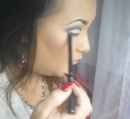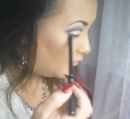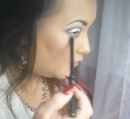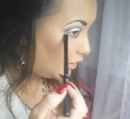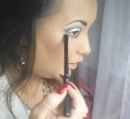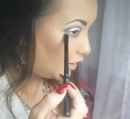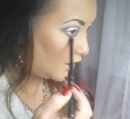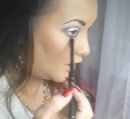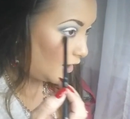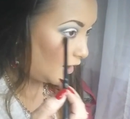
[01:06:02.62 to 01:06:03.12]

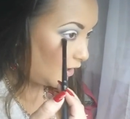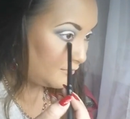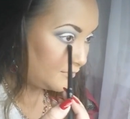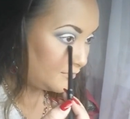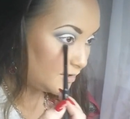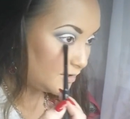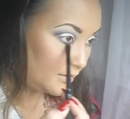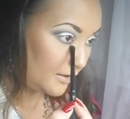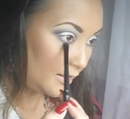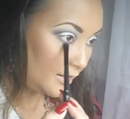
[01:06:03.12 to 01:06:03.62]
We're gonna have
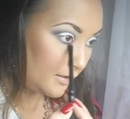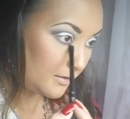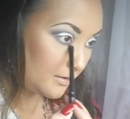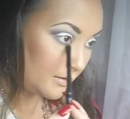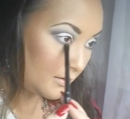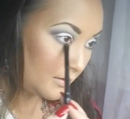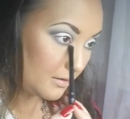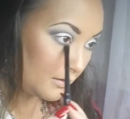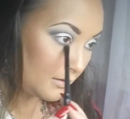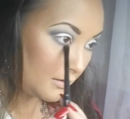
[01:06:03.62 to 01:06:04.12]
to, like,
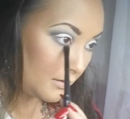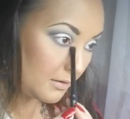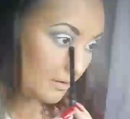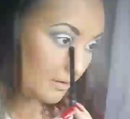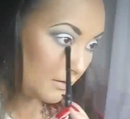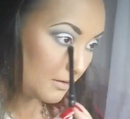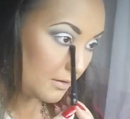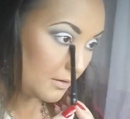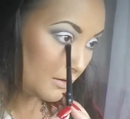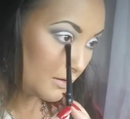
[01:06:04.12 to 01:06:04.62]

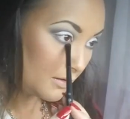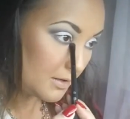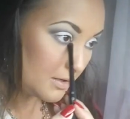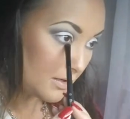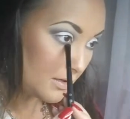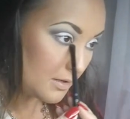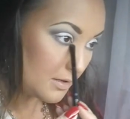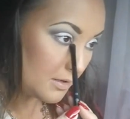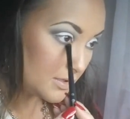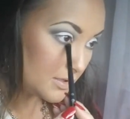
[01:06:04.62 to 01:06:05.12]

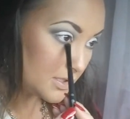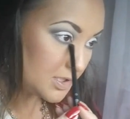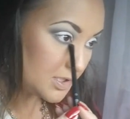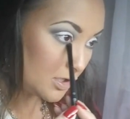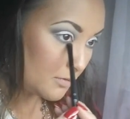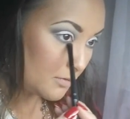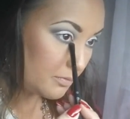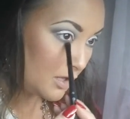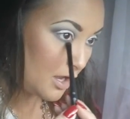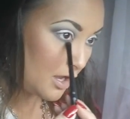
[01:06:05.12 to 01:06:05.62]

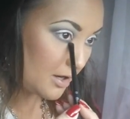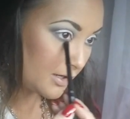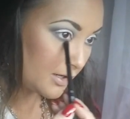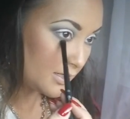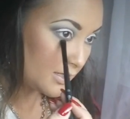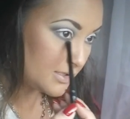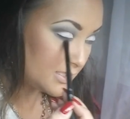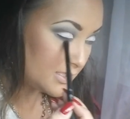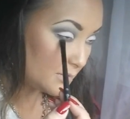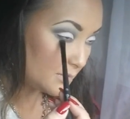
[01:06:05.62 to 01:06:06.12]
start
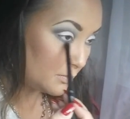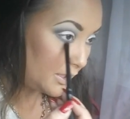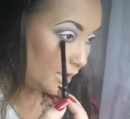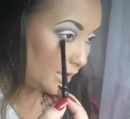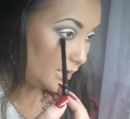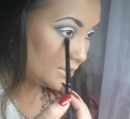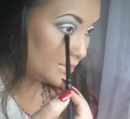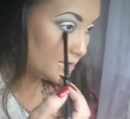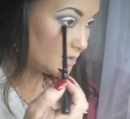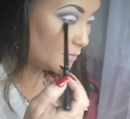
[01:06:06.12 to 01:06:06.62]
blocking some
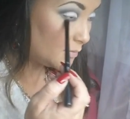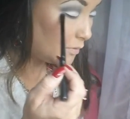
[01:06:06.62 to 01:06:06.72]
ladies